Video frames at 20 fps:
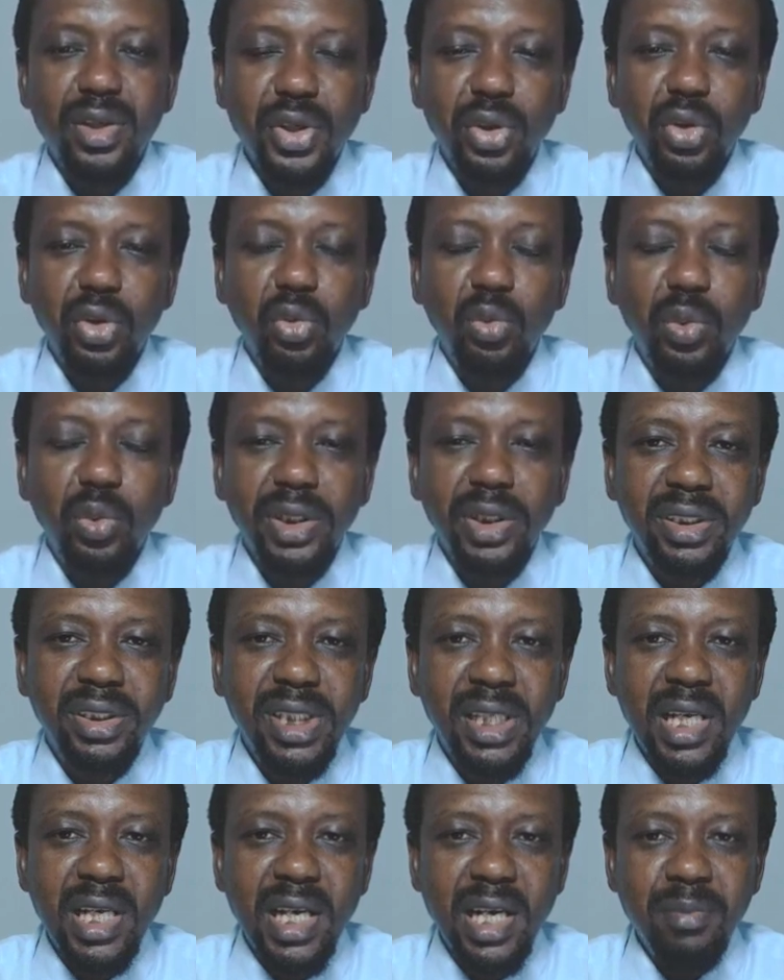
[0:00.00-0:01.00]
you will
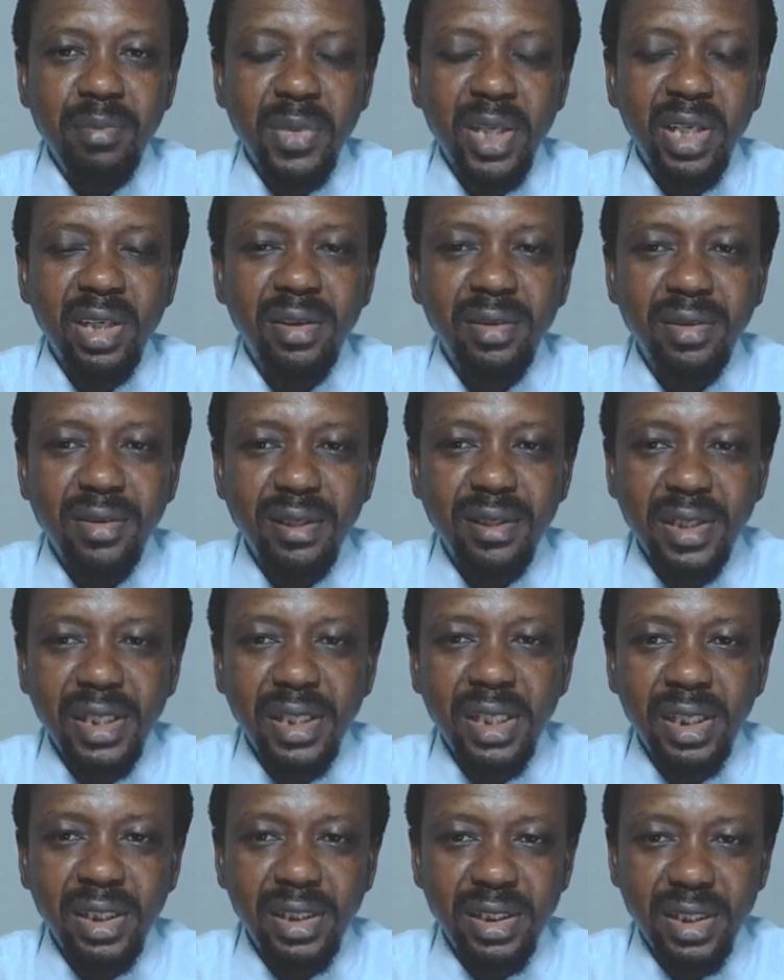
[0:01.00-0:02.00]
deny me
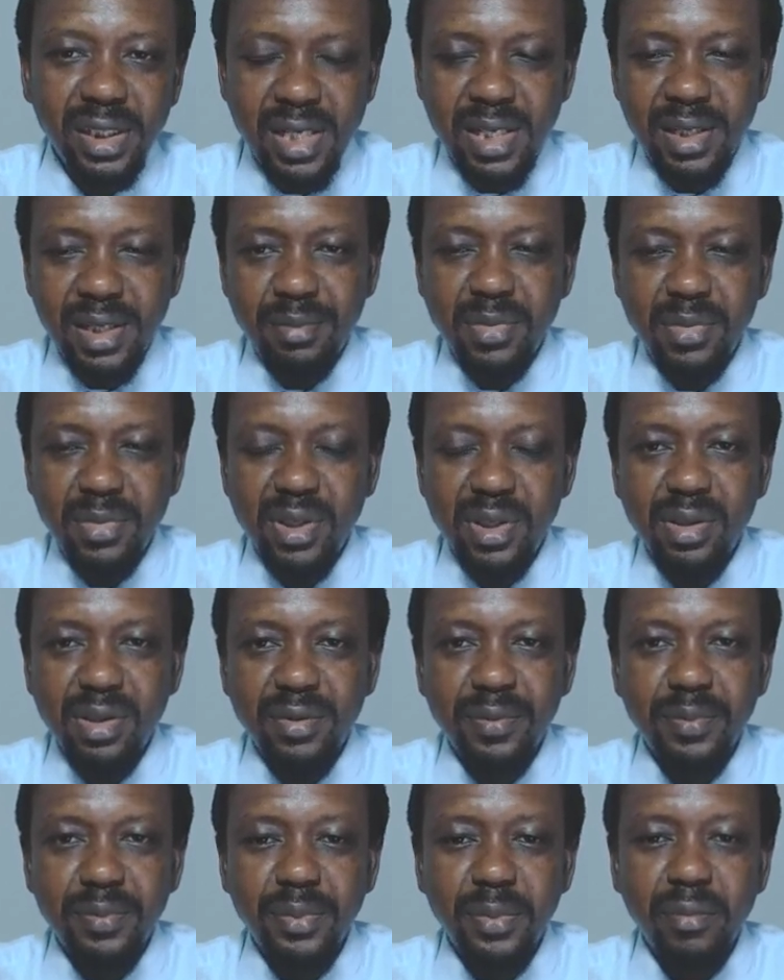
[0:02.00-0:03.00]
three times.
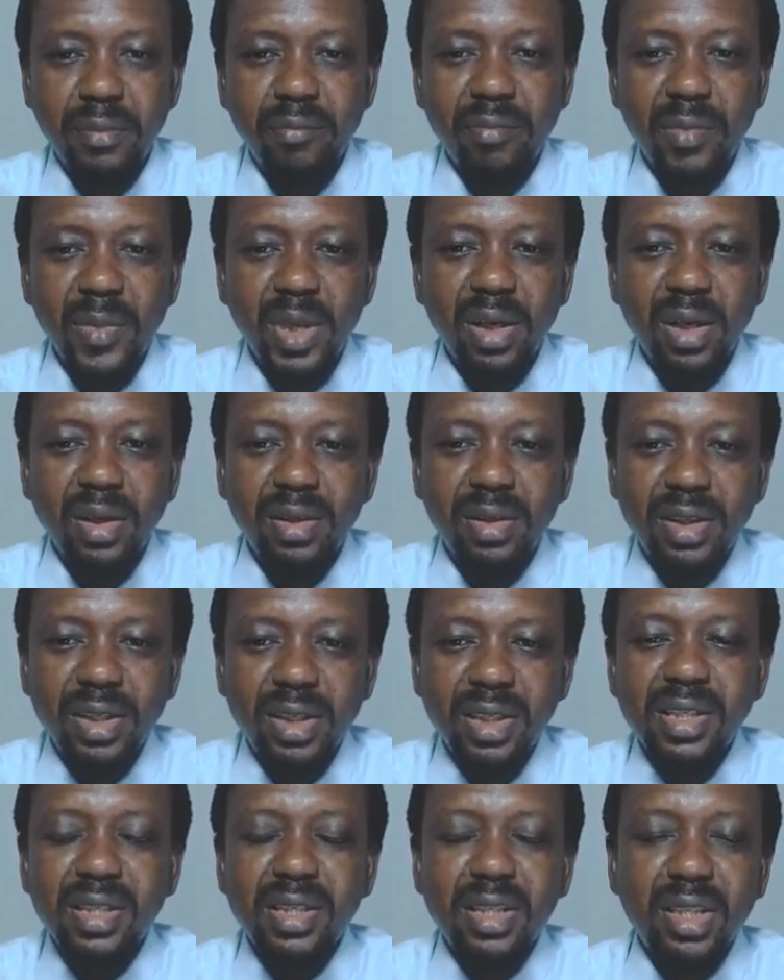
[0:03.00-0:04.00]

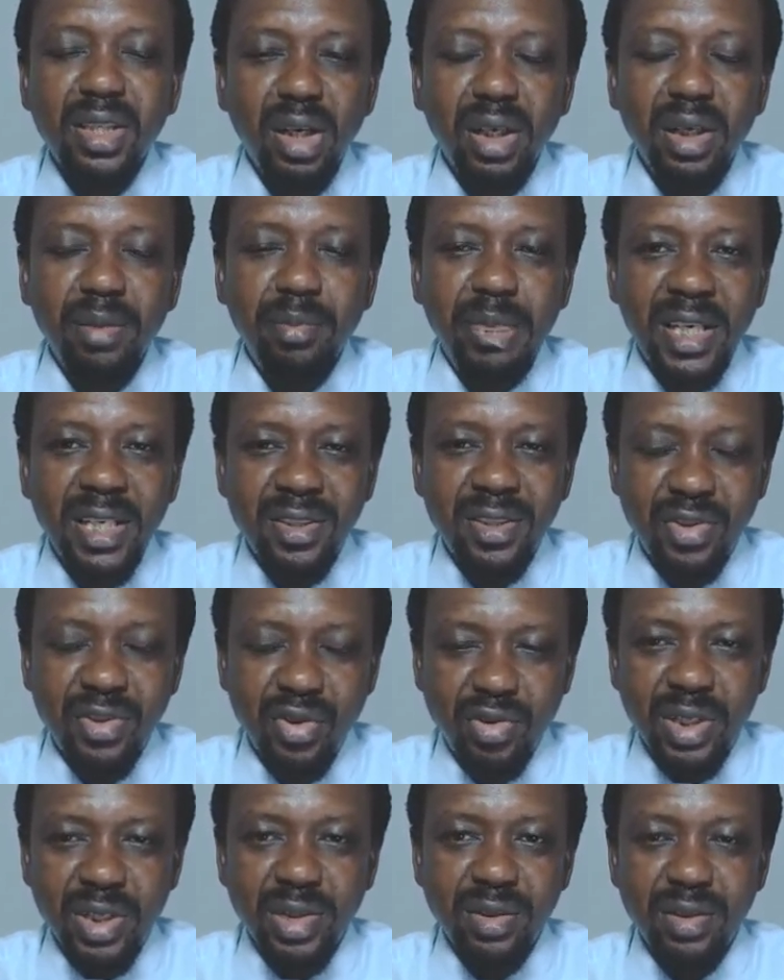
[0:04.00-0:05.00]
This is not about
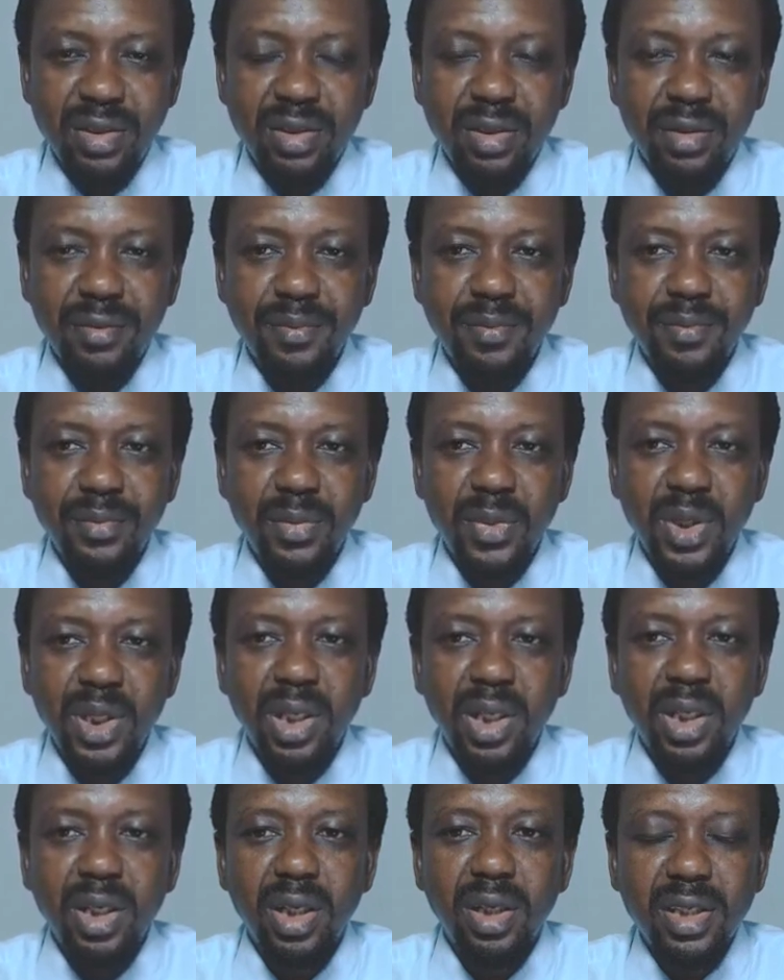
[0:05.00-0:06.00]
strength.
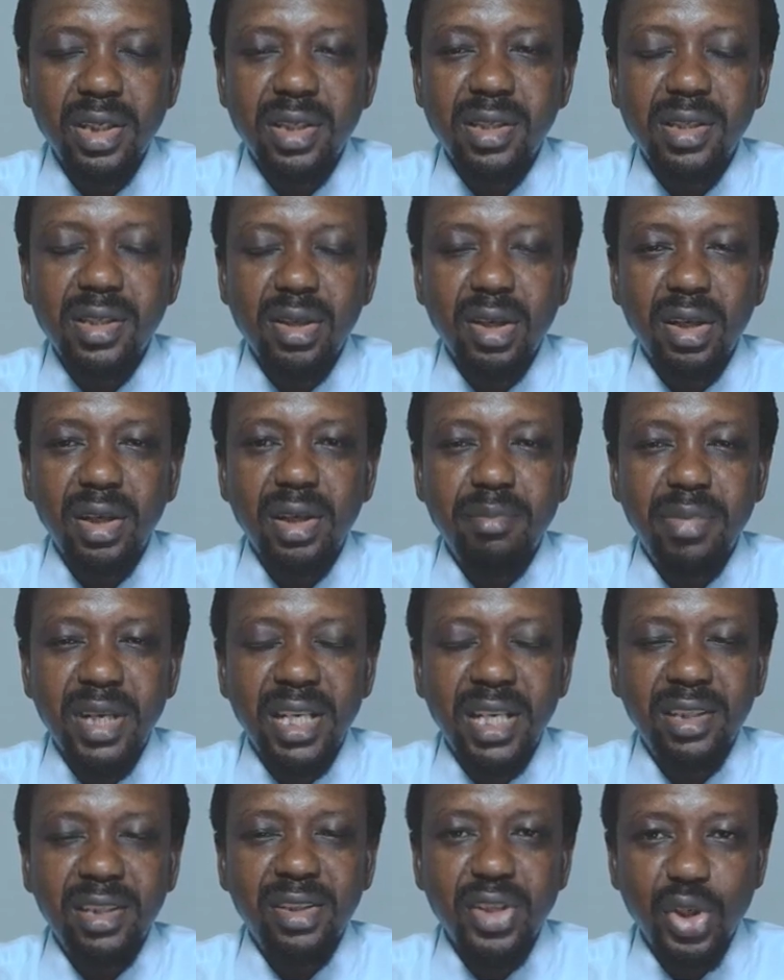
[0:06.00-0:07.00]
This is not
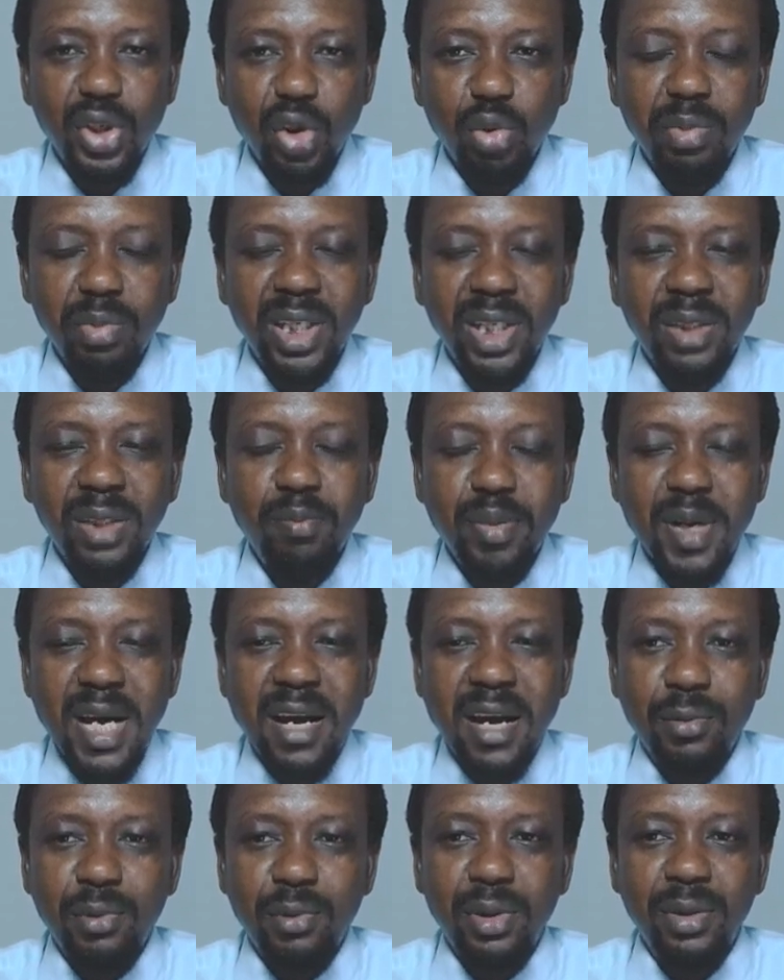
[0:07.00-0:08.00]
about human
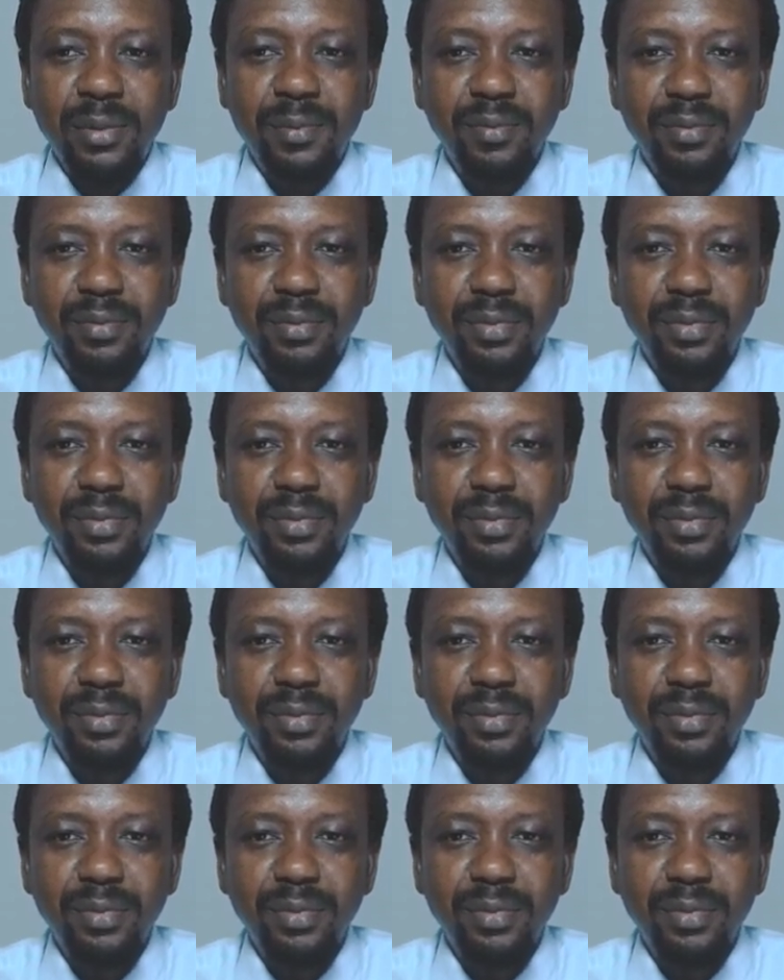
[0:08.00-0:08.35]
power.